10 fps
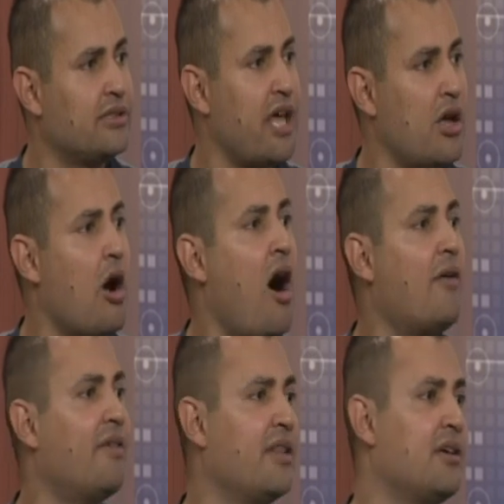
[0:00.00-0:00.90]
take
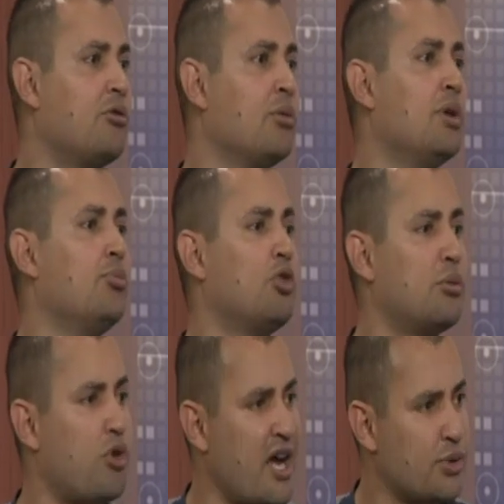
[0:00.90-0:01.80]
off and there will be more
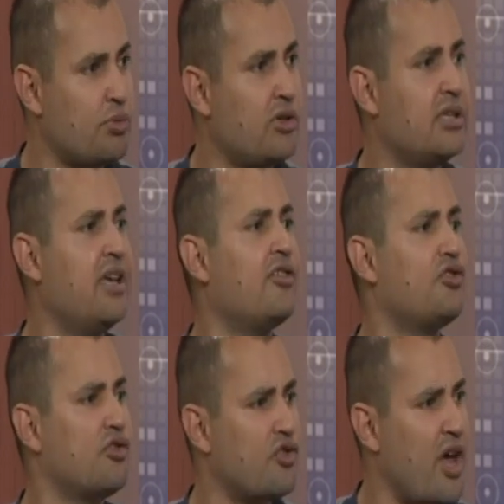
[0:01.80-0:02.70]
prosperity and
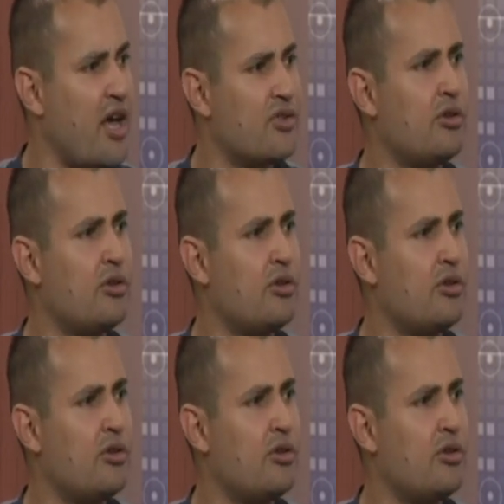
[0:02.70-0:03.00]
success,